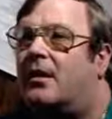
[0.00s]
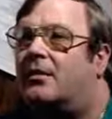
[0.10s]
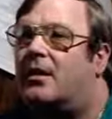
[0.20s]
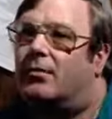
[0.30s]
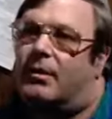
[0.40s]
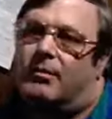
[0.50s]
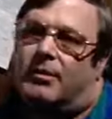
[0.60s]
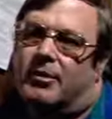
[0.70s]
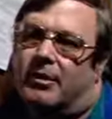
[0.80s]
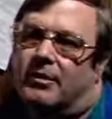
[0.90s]
Then we would
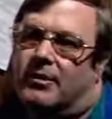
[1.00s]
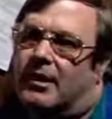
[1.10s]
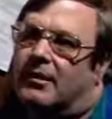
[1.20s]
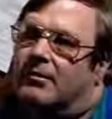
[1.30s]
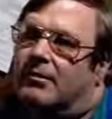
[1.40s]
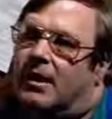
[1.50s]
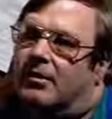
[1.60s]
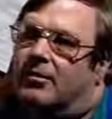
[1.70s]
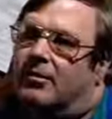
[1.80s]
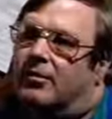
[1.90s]
thirdly say that the
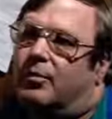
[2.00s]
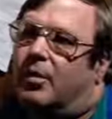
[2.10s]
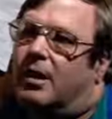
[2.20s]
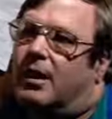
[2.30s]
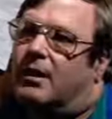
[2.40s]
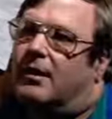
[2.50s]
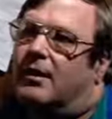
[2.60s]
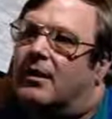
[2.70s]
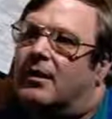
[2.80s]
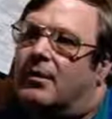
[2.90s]
virus is spread
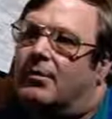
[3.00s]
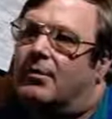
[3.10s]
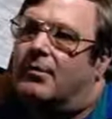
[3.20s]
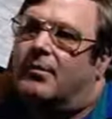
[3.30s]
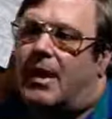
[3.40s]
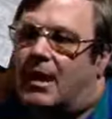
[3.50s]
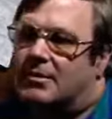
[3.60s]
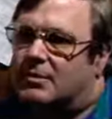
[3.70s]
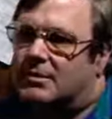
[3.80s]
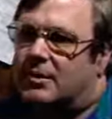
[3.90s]
as
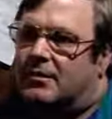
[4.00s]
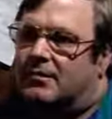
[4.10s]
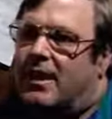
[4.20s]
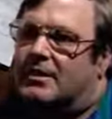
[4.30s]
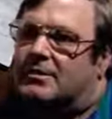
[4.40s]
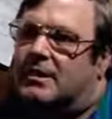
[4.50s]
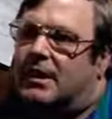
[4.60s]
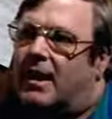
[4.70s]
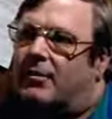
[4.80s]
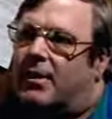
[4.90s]
a result of vaccine
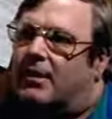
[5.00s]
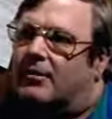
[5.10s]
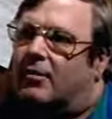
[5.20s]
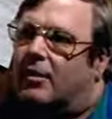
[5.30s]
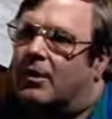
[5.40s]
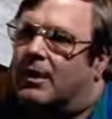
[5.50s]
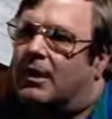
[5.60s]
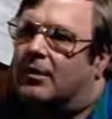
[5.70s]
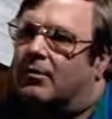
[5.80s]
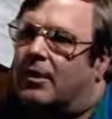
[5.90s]
campaigns that were
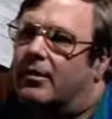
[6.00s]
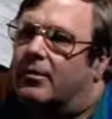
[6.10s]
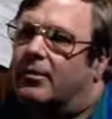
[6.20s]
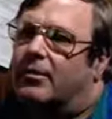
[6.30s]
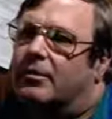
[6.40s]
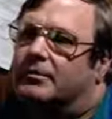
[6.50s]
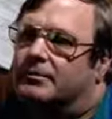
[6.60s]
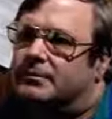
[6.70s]
conducted around the world.